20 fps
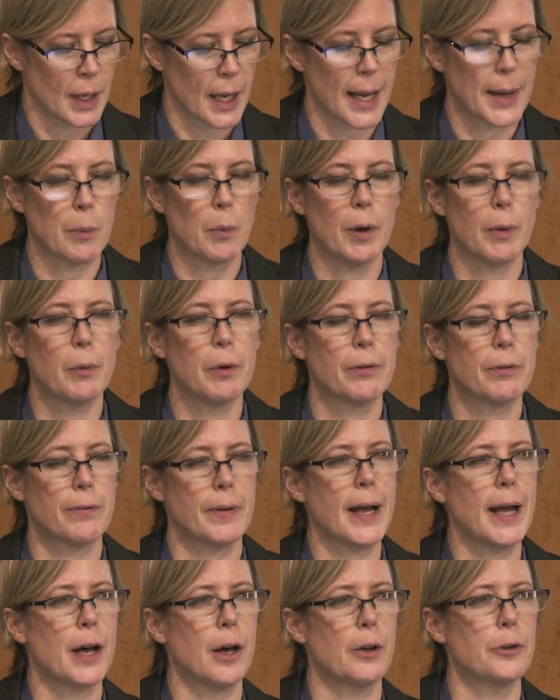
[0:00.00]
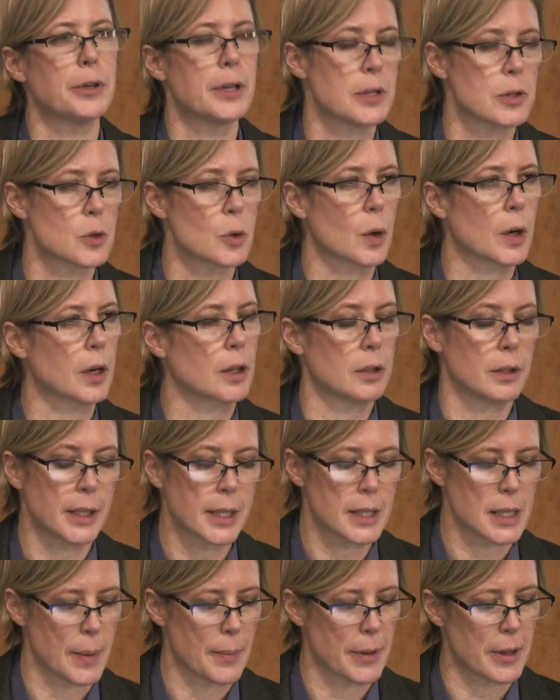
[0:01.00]
And what we found
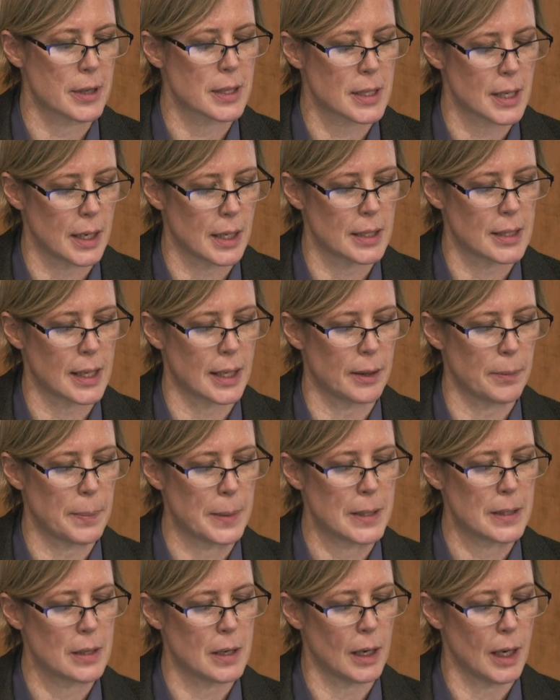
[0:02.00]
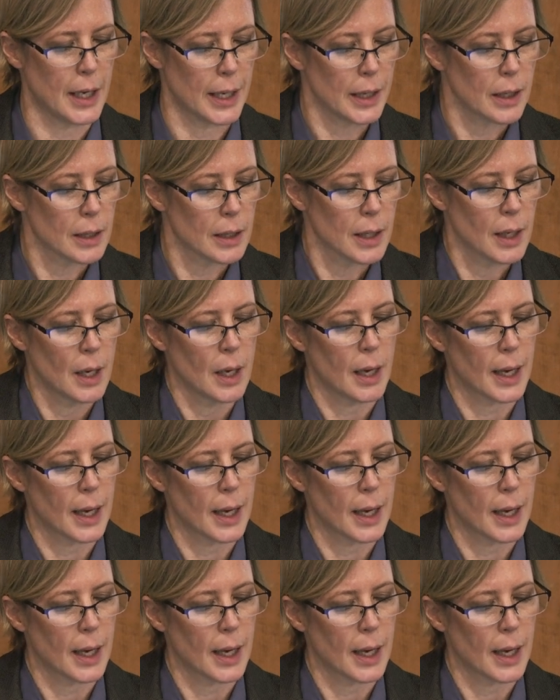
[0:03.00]
historically, some of the studies that have been done,